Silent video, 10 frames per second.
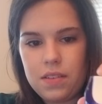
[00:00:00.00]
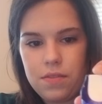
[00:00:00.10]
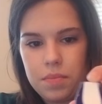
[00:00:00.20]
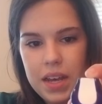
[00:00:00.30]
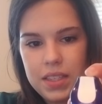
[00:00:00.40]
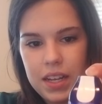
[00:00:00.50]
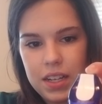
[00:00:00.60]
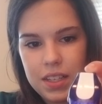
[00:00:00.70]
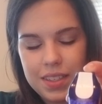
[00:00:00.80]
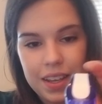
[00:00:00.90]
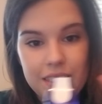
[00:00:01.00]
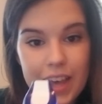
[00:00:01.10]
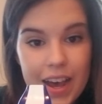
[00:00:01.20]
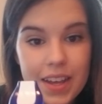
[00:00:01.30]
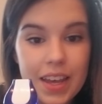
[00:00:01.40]
From that side it looks like
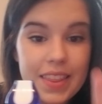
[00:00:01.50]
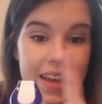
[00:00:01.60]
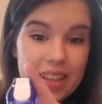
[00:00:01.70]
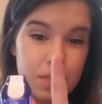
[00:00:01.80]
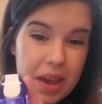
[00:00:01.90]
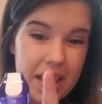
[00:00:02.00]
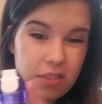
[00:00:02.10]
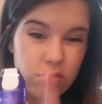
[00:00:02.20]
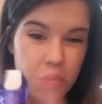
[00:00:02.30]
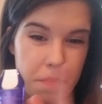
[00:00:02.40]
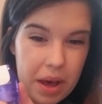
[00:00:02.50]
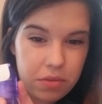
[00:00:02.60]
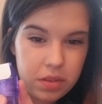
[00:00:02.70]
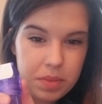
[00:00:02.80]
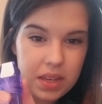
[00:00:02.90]
that, and that's my actual
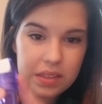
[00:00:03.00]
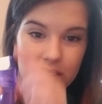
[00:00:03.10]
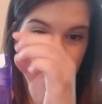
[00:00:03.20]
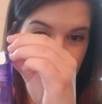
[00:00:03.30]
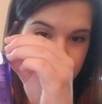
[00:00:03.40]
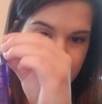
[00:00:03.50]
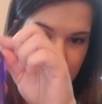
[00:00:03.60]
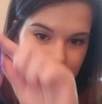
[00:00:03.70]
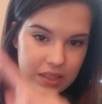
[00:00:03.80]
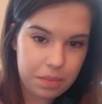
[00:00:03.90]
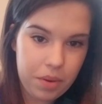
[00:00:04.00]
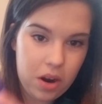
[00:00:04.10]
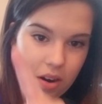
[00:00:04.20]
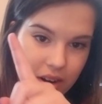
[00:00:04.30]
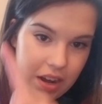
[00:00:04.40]
mouthpiece. So the mouthpiece is a
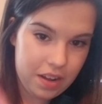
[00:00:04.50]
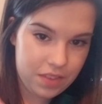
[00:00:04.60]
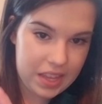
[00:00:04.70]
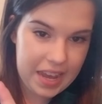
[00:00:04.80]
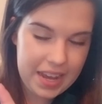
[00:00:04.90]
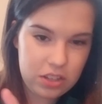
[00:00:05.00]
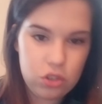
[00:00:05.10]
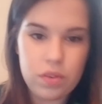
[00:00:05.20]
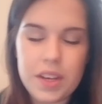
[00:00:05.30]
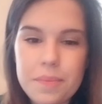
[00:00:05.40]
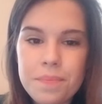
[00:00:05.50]
part of the head joint.